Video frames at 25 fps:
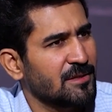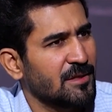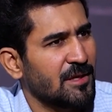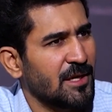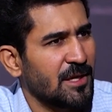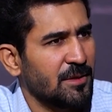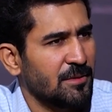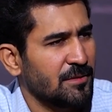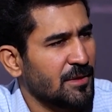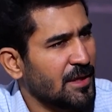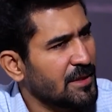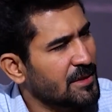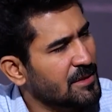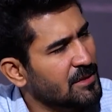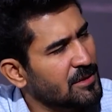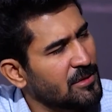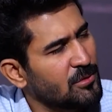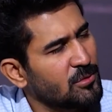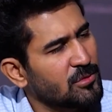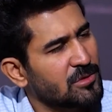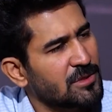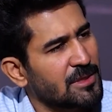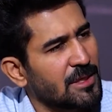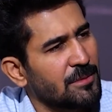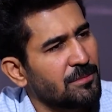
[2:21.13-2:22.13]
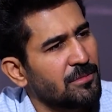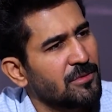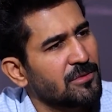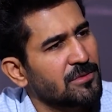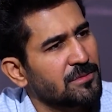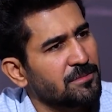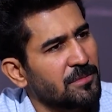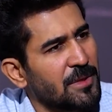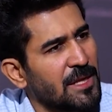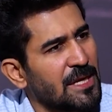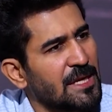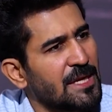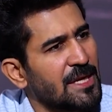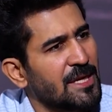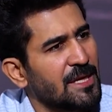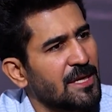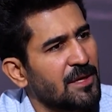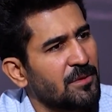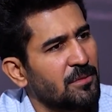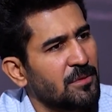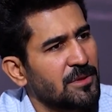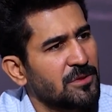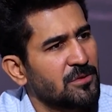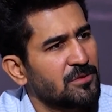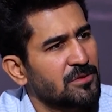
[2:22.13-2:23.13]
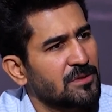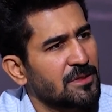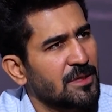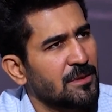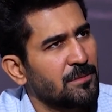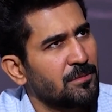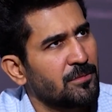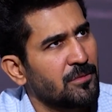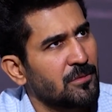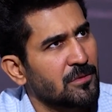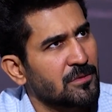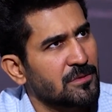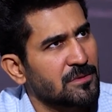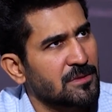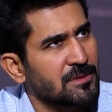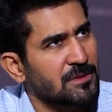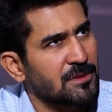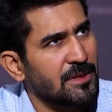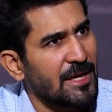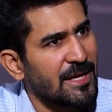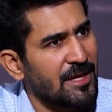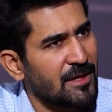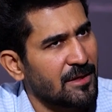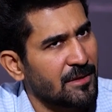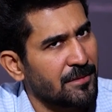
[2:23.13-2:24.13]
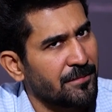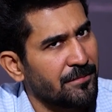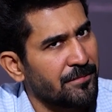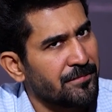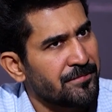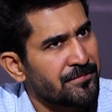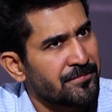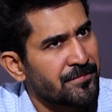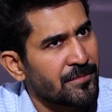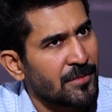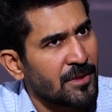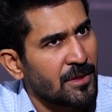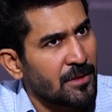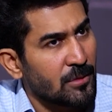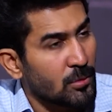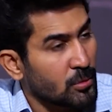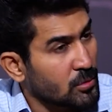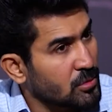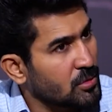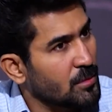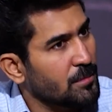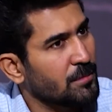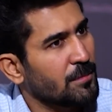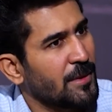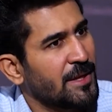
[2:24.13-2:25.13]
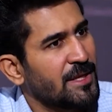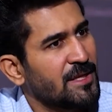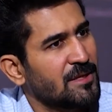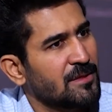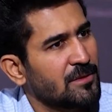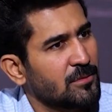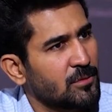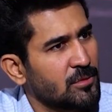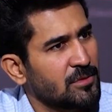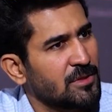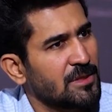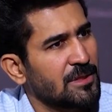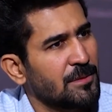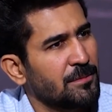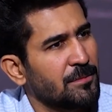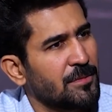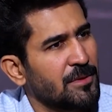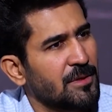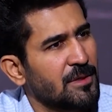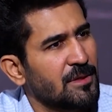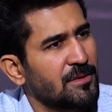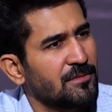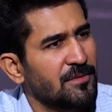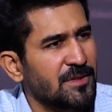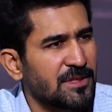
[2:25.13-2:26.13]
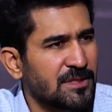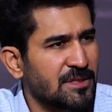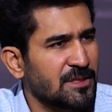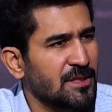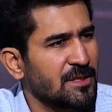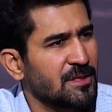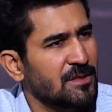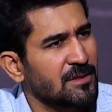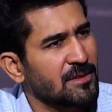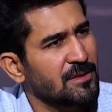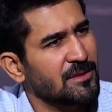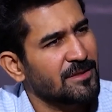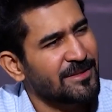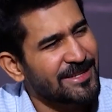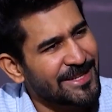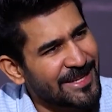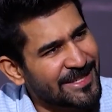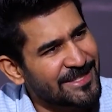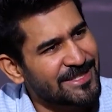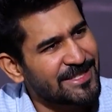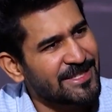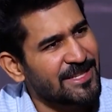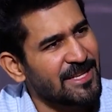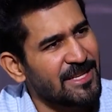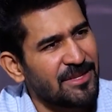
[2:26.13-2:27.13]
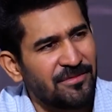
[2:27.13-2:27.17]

I used to compose melody, I used to compose kutu number, western, classical,